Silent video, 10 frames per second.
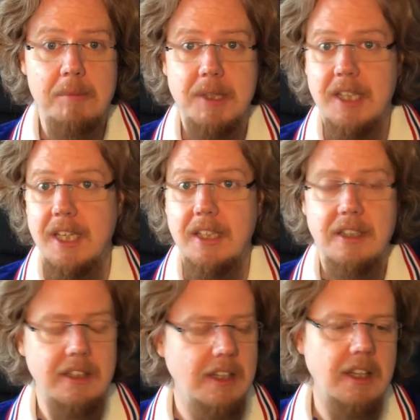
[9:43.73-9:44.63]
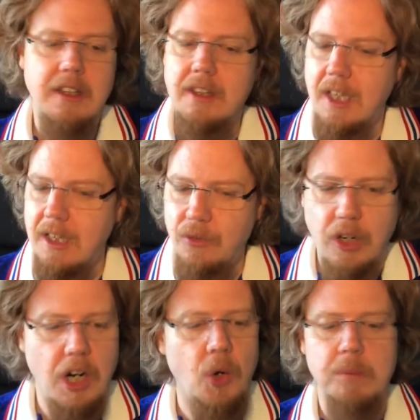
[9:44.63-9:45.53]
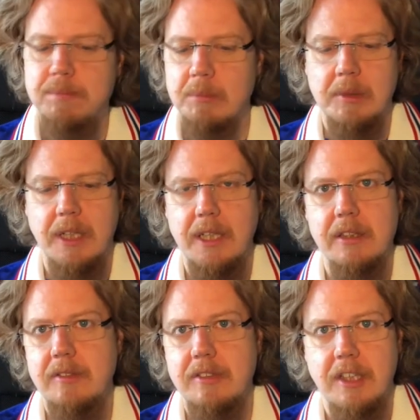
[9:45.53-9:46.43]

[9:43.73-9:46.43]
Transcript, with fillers: but then they were open, and